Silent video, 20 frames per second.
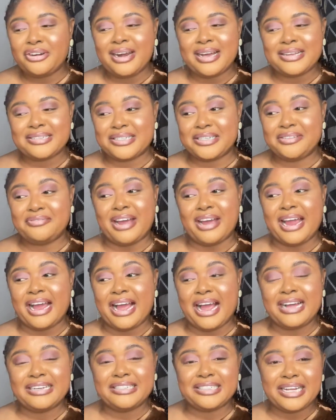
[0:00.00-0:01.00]
not as if I
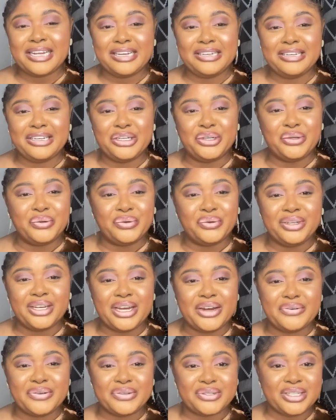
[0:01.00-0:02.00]
had any New
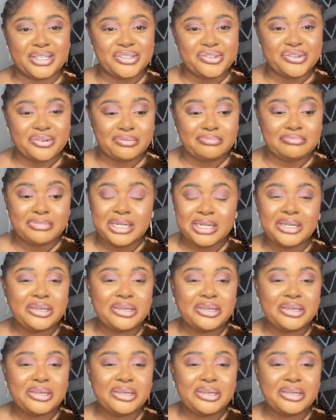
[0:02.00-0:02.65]
Year resolution.